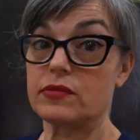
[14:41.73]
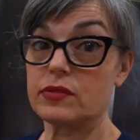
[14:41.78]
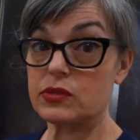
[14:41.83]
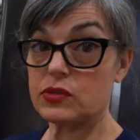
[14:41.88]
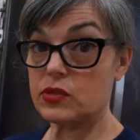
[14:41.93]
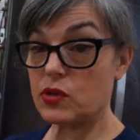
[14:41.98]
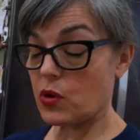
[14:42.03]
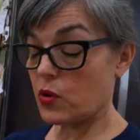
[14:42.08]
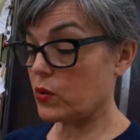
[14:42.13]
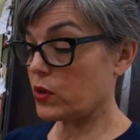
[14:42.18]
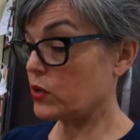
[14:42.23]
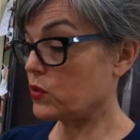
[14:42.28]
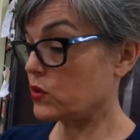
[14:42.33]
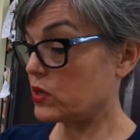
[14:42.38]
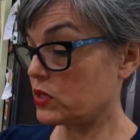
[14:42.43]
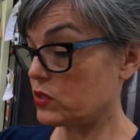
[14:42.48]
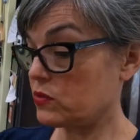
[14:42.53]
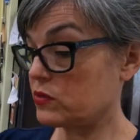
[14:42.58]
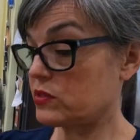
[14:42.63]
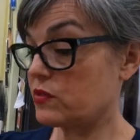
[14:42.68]
So you
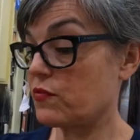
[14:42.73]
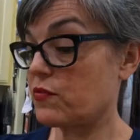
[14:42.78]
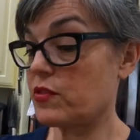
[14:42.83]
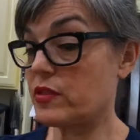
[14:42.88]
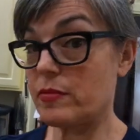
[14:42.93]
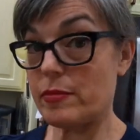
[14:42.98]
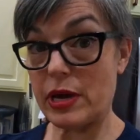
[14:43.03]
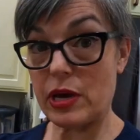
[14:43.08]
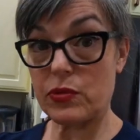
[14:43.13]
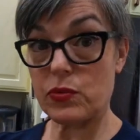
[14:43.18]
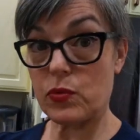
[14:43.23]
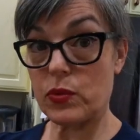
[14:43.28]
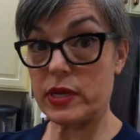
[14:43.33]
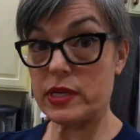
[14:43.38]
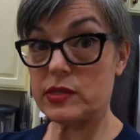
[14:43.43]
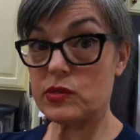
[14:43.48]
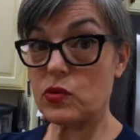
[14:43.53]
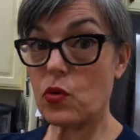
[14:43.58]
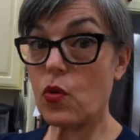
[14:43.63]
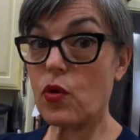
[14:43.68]
can use it for the mouth
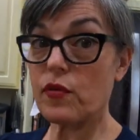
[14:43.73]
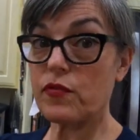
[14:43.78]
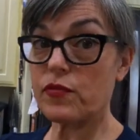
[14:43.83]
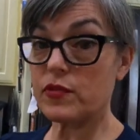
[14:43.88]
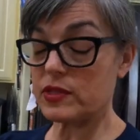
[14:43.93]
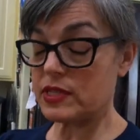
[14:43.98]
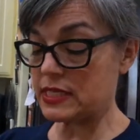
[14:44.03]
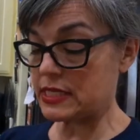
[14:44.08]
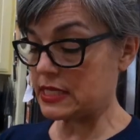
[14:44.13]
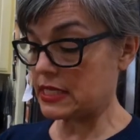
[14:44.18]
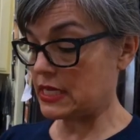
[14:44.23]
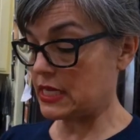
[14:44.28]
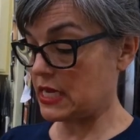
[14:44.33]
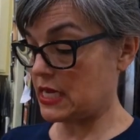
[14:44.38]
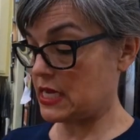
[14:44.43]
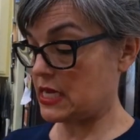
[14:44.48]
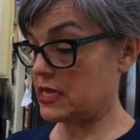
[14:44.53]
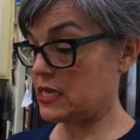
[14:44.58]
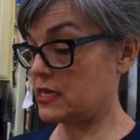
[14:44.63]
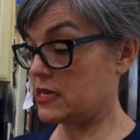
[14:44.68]
rinse or for the
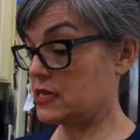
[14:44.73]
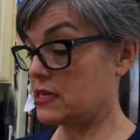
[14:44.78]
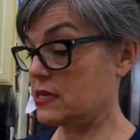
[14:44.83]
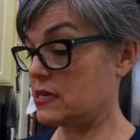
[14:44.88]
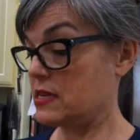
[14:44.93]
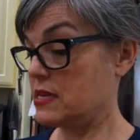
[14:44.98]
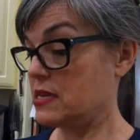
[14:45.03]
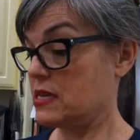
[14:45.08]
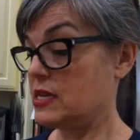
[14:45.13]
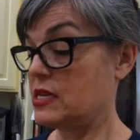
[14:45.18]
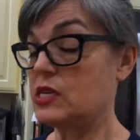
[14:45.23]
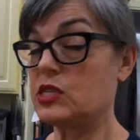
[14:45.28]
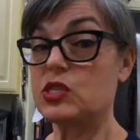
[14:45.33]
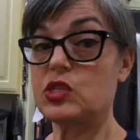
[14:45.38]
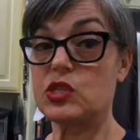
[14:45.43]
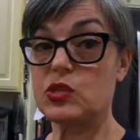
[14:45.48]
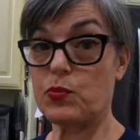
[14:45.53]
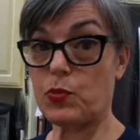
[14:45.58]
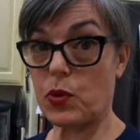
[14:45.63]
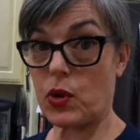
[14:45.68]
skin
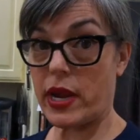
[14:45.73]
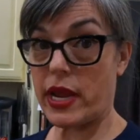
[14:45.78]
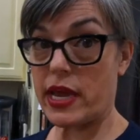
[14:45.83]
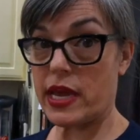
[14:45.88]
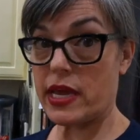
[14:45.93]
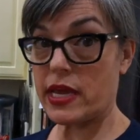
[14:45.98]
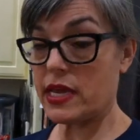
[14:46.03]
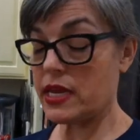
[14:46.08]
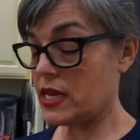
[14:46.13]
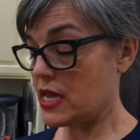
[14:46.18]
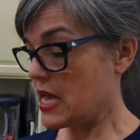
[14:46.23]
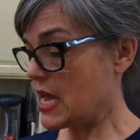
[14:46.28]
spray.